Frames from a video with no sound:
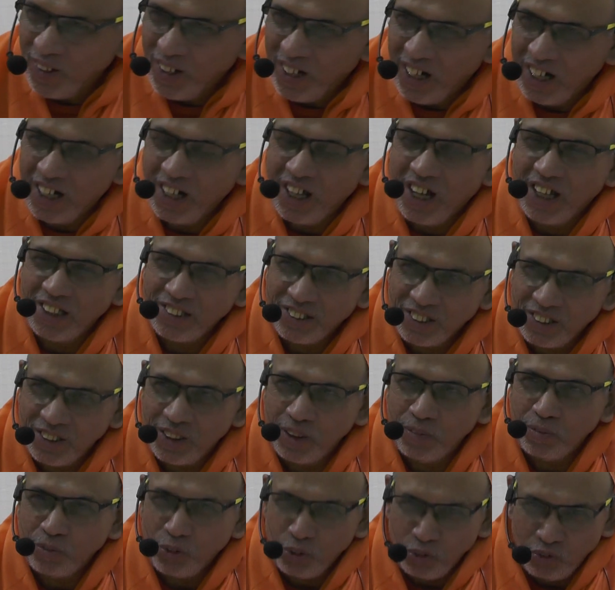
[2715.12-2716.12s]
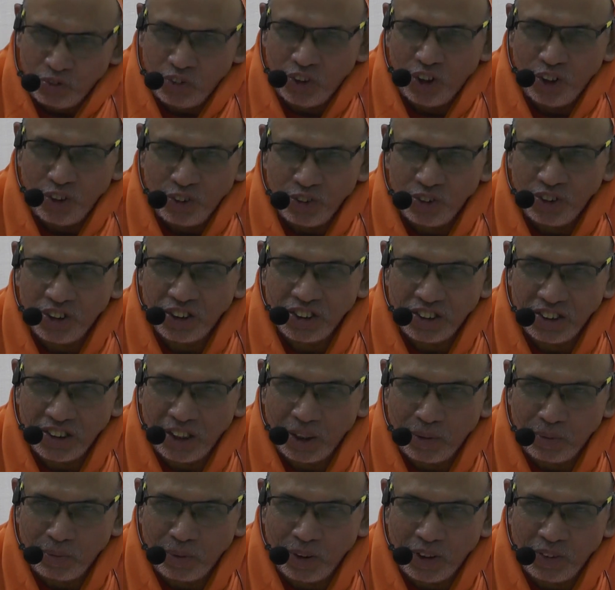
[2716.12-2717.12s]
and ask them to follow that
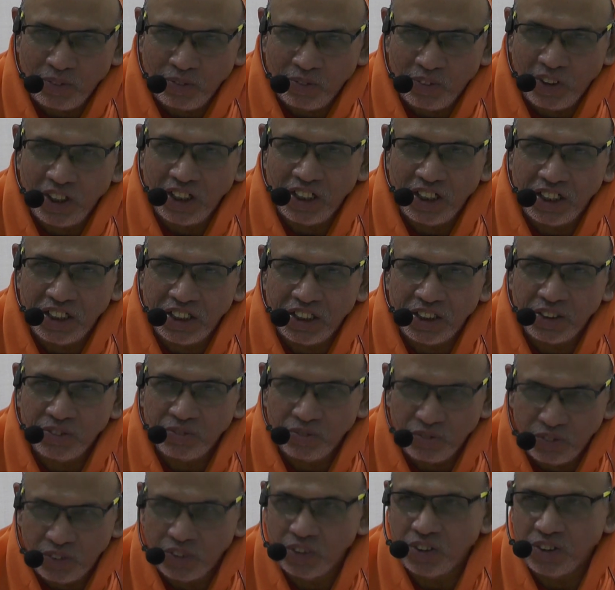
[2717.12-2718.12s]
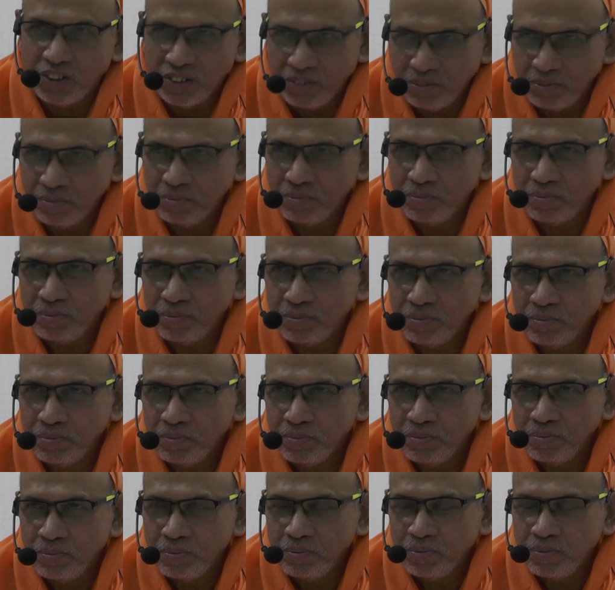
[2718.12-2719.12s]
sermon while eating food.
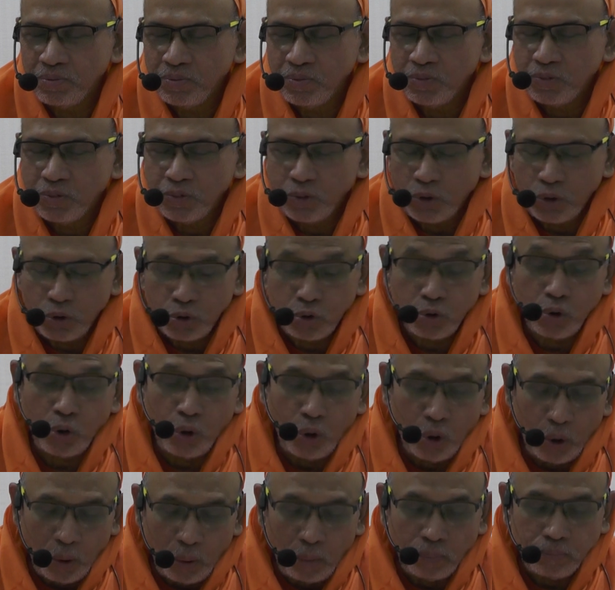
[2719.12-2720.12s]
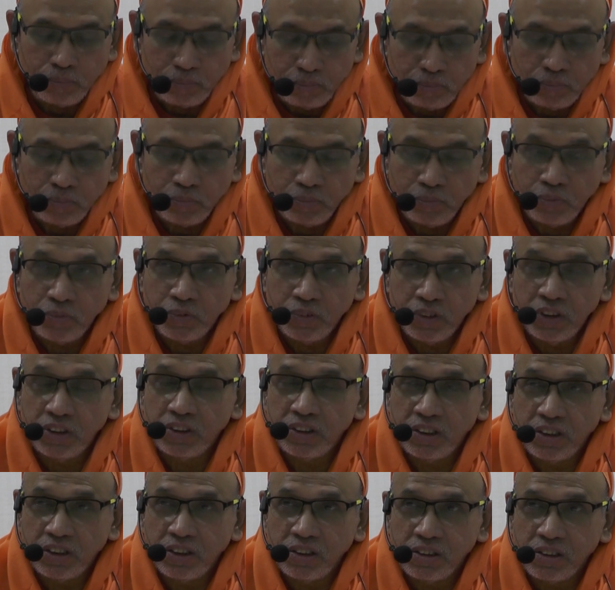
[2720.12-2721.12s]
So,
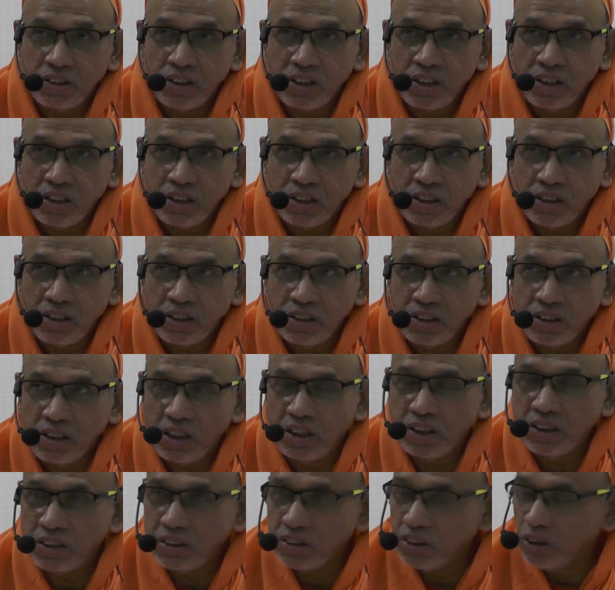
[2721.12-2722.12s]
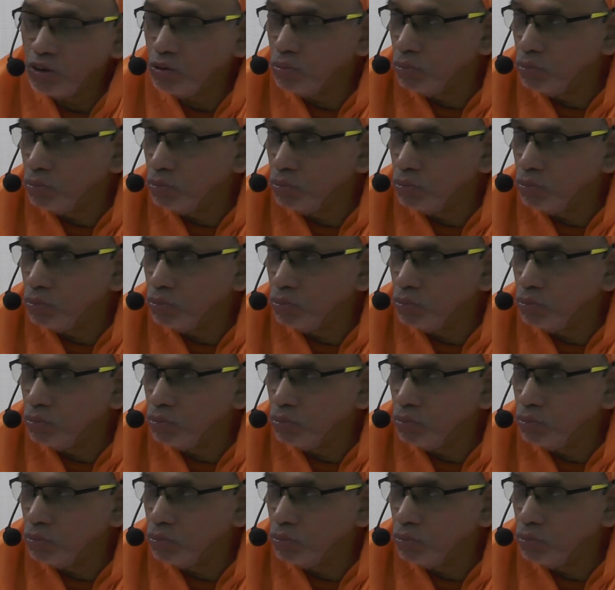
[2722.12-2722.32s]
that is how